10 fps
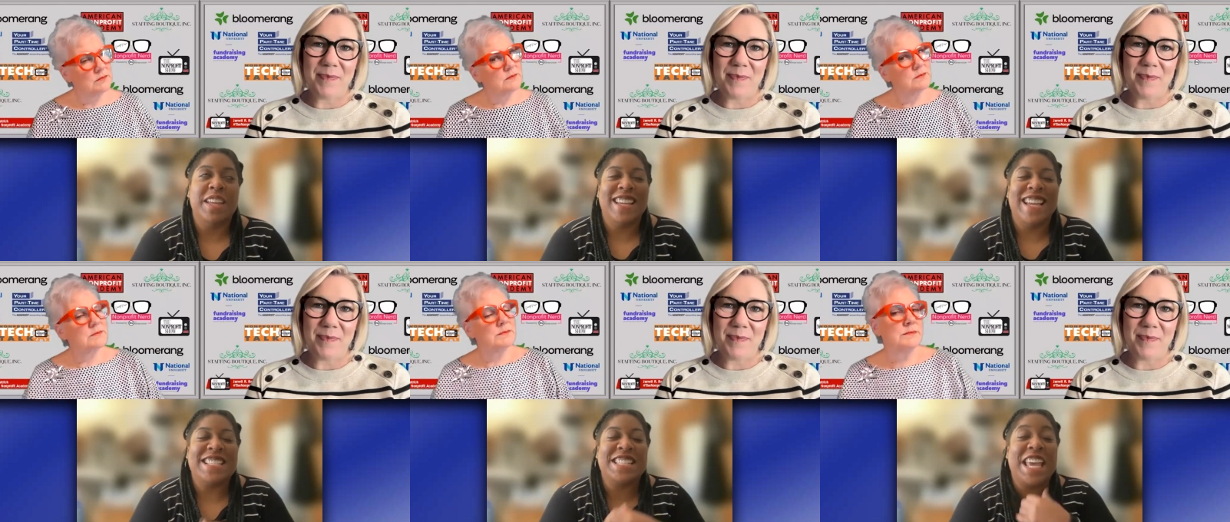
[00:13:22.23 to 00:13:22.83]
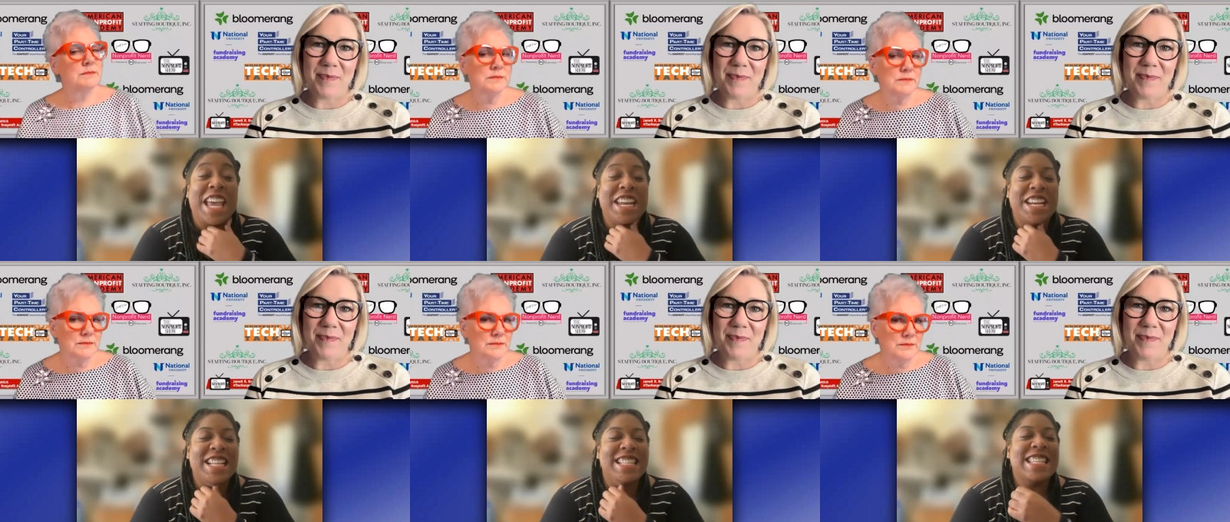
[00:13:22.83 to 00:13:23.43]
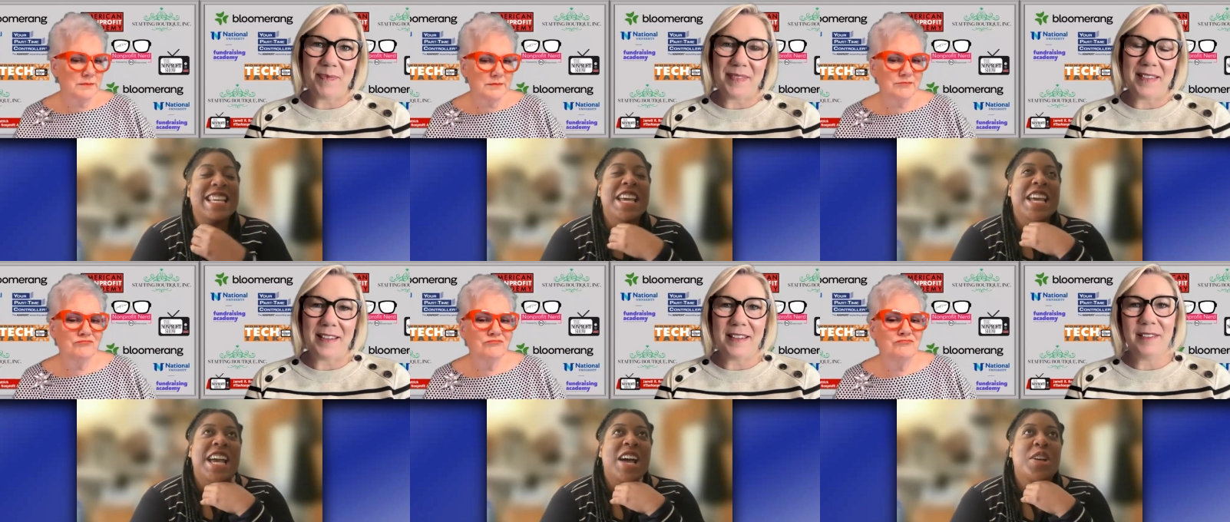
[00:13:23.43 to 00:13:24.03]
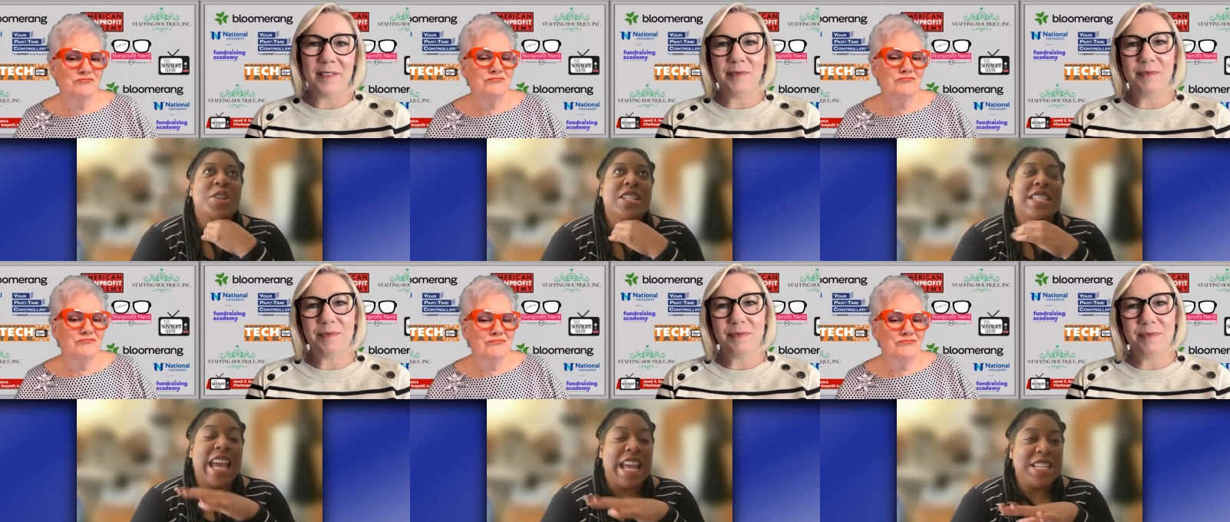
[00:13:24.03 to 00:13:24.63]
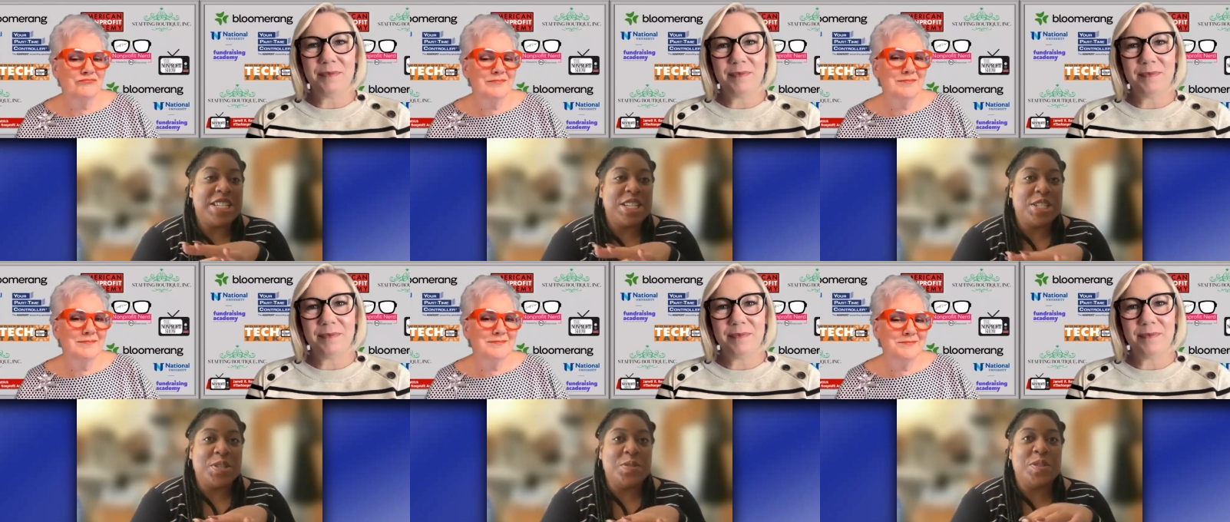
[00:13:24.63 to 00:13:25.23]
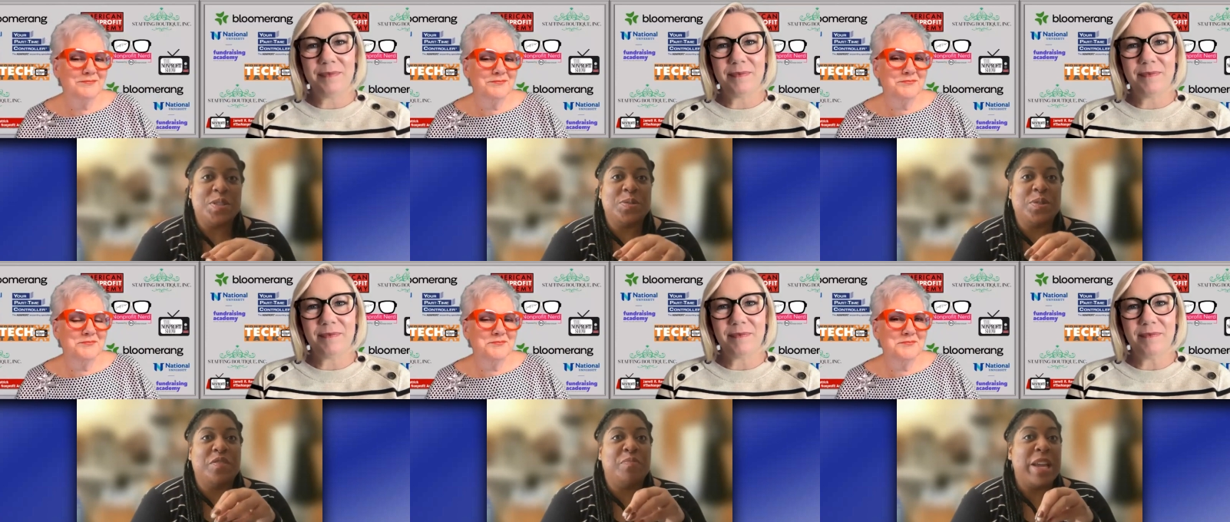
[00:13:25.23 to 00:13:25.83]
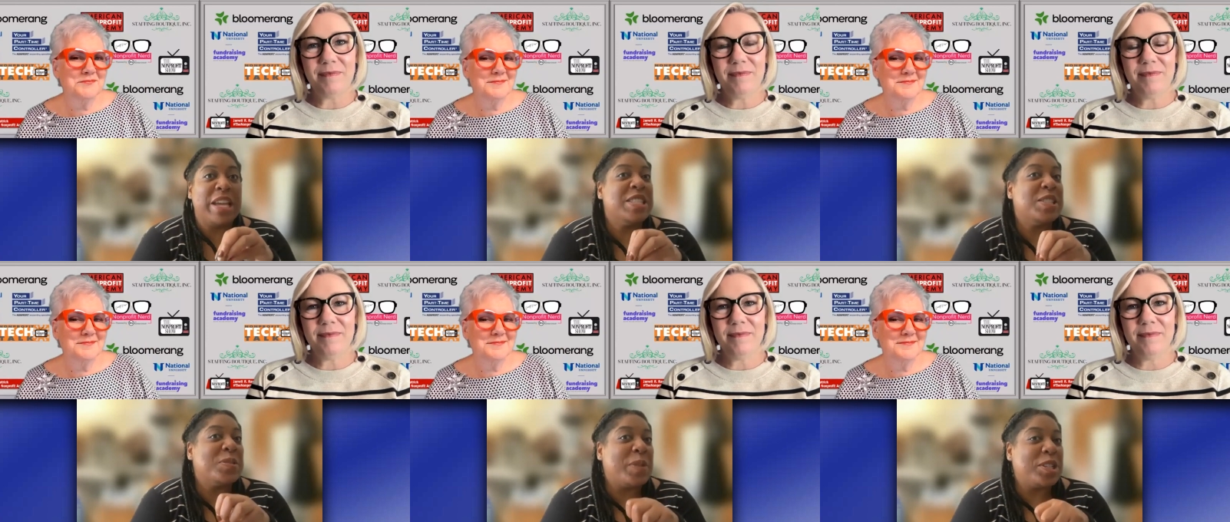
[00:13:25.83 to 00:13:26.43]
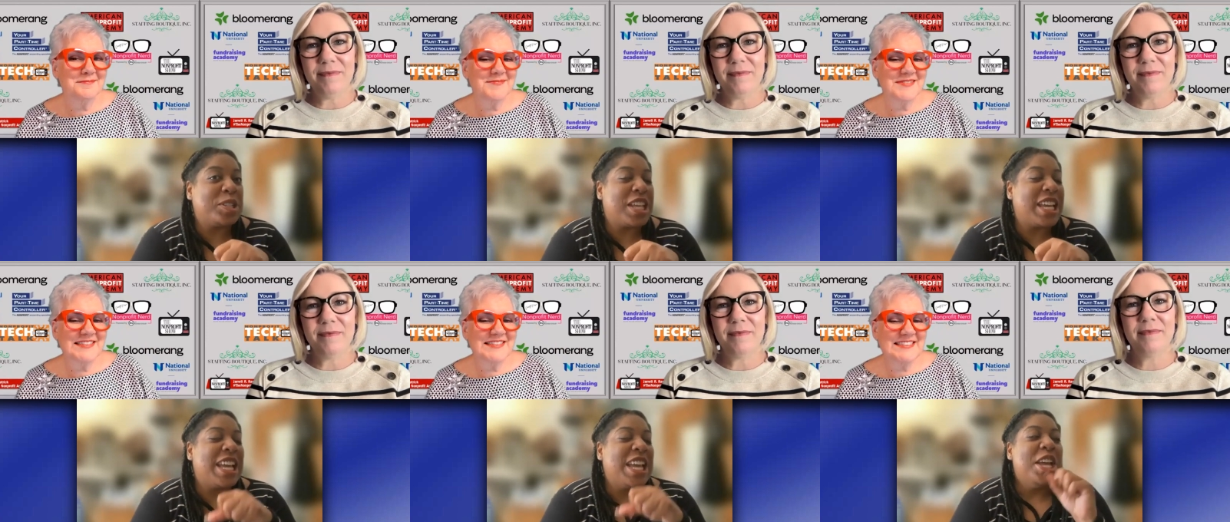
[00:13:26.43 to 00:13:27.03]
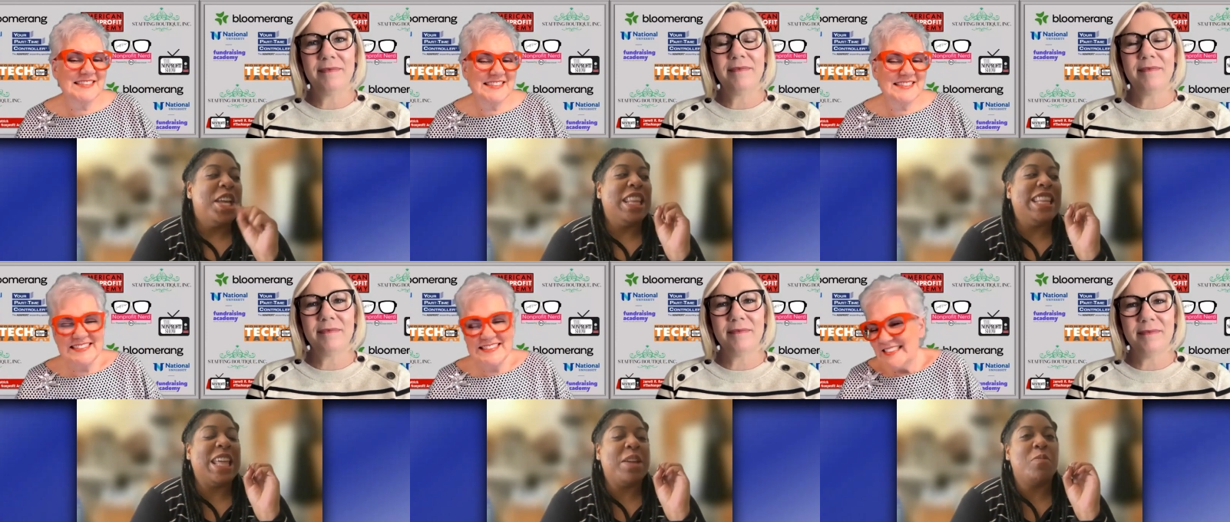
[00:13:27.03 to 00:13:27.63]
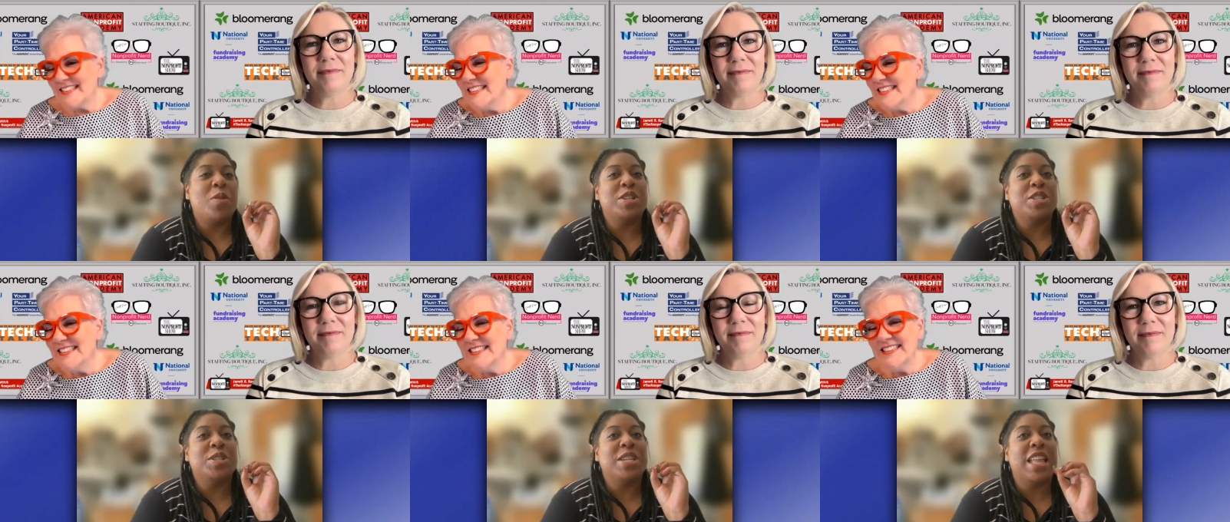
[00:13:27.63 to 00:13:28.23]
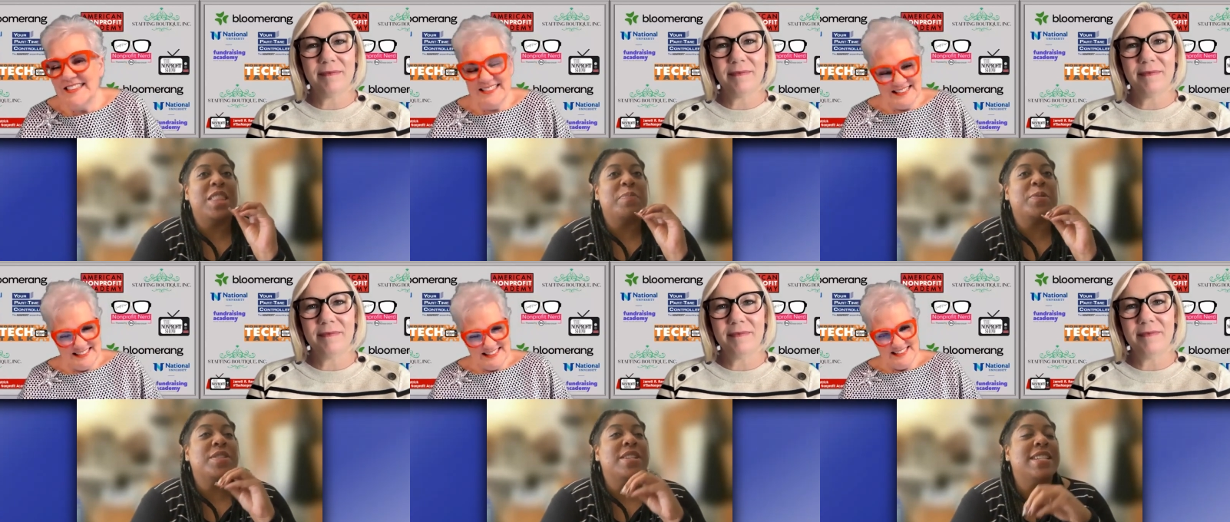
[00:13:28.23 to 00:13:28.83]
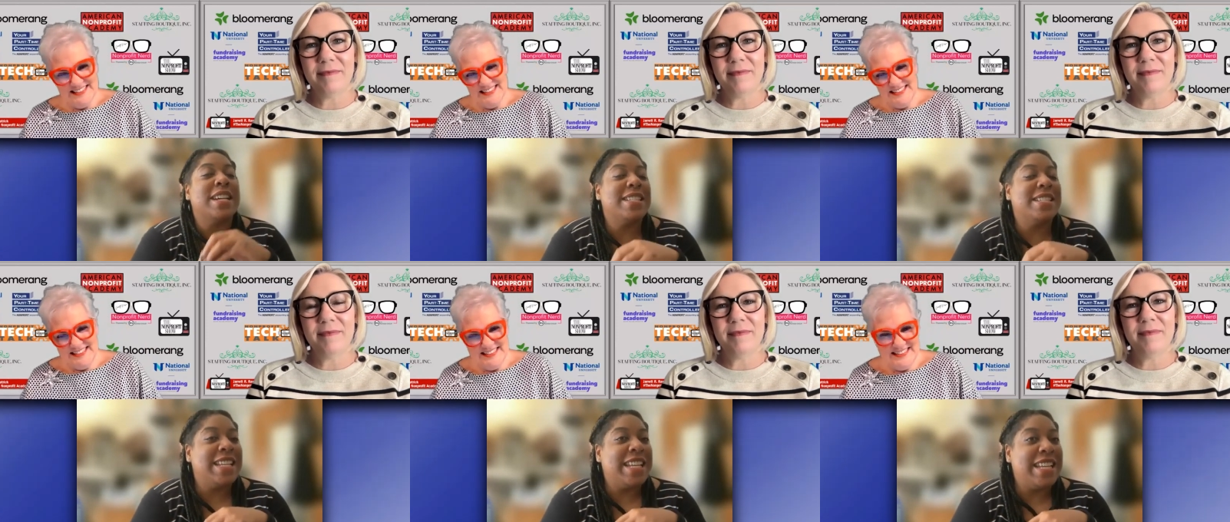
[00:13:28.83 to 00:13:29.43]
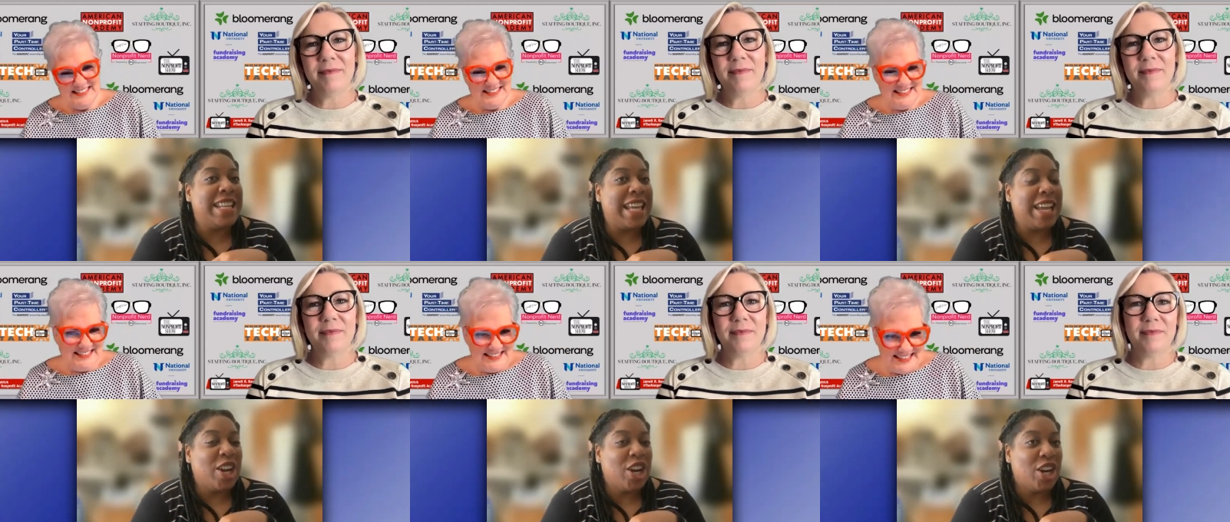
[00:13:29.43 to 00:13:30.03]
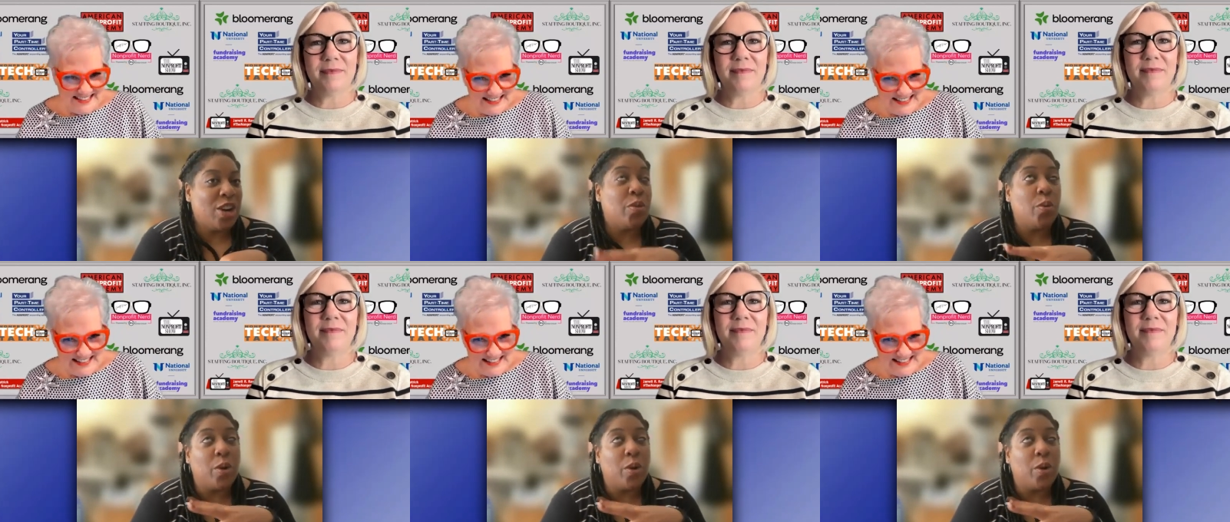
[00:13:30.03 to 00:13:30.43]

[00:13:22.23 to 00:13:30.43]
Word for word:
Speaker 1: as candidates tend to do the sort of bait and switch like they want to get the person enticed in their or the